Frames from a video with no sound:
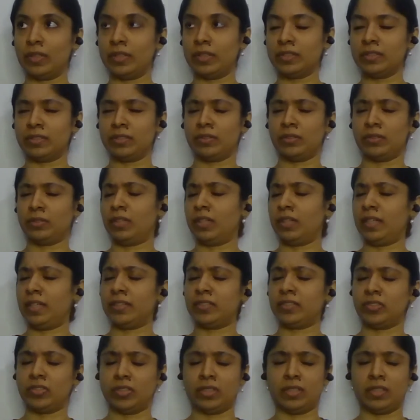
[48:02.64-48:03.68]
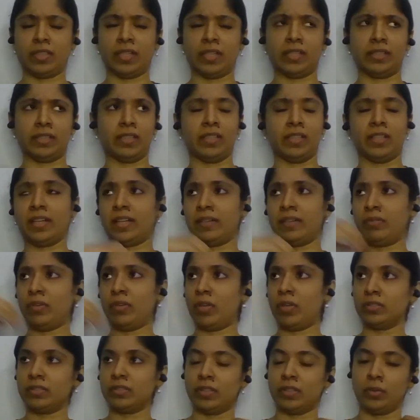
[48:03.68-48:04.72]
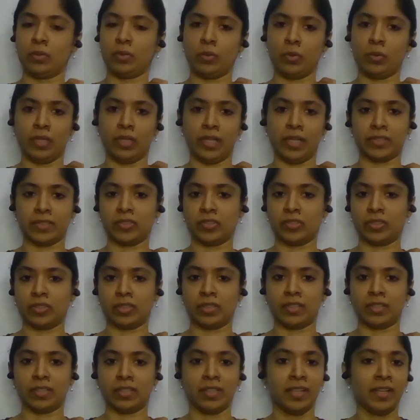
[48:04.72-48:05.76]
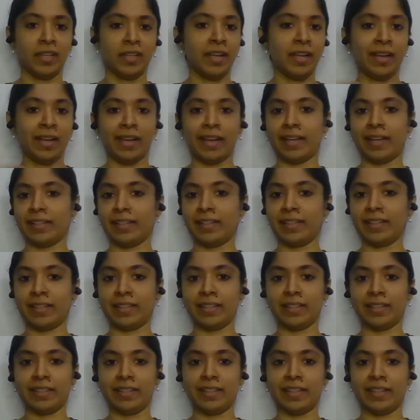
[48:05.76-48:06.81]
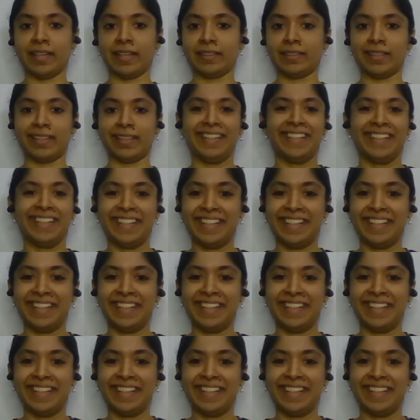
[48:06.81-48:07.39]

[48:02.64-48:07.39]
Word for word: listen to the lecture and then I have lost the whole lecture. And, uh, and then,